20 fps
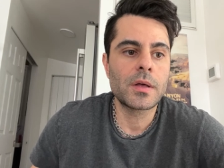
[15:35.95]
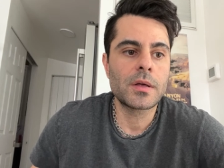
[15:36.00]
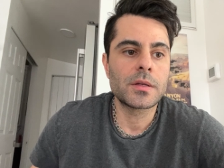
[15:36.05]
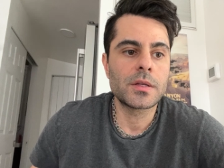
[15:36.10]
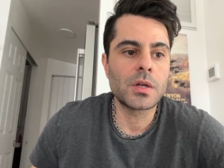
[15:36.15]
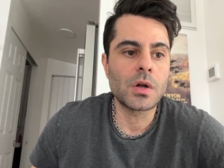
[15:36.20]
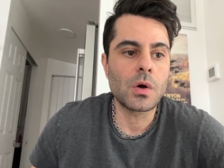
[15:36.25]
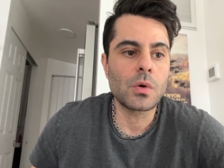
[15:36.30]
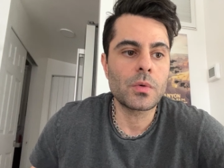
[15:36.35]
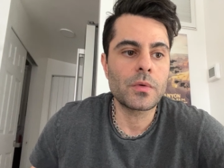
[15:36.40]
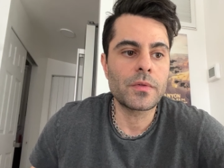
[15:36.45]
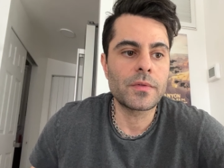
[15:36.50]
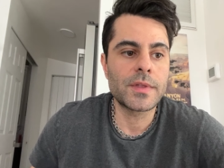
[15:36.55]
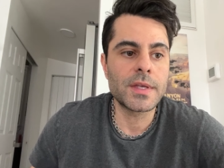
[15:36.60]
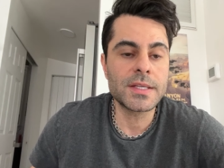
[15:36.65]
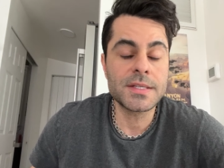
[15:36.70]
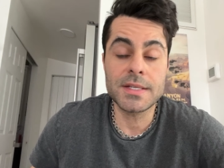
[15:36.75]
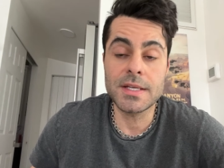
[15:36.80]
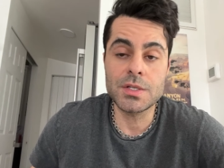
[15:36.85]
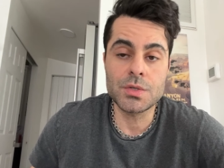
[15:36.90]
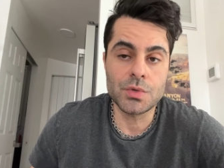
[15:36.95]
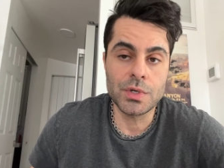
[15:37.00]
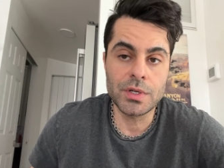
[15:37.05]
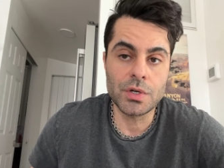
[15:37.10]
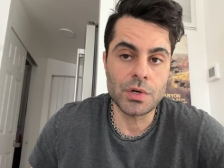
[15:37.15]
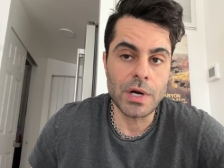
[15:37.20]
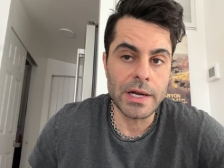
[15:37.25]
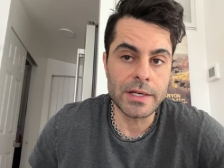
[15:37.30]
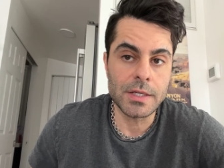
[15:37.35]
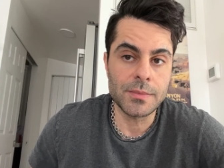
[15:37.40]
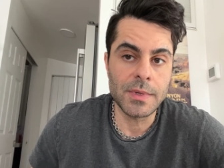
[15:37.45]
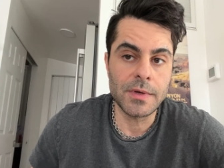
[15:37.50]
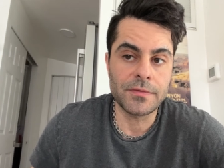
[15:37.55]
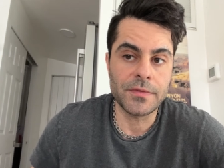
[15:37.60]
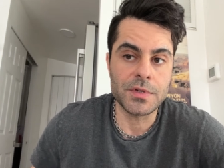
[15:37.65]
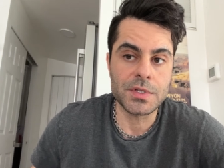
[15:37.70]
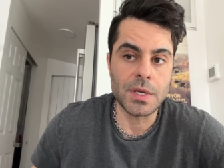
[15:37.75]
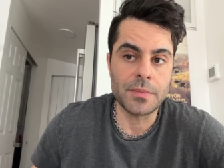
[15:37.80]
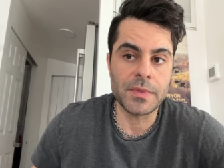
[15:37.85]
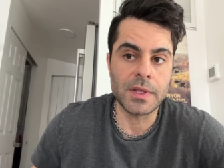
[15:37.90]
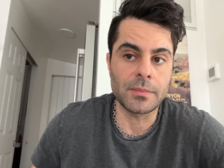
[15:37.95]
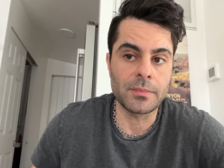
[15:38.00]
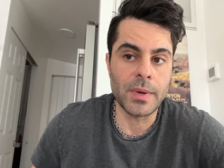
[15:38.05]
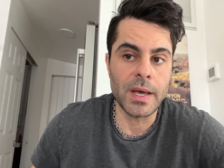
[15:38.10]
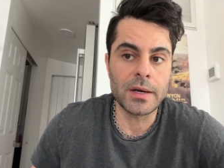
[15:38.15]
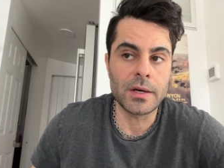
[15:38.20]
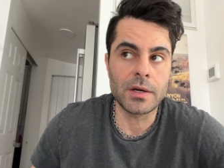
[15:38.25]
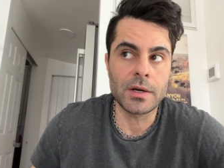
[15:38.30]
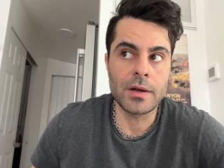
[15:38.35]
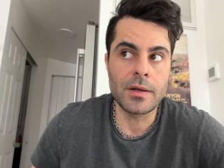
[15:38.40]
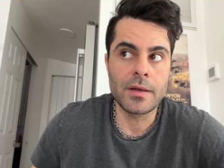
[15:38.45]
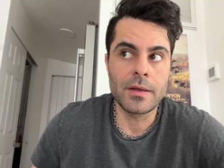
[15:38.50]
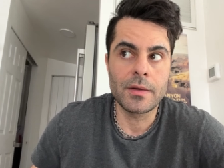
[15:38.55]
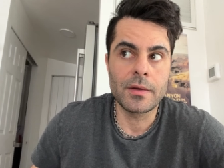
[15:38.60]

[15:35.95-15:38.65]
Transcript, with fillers: you know this is redirecting me for something better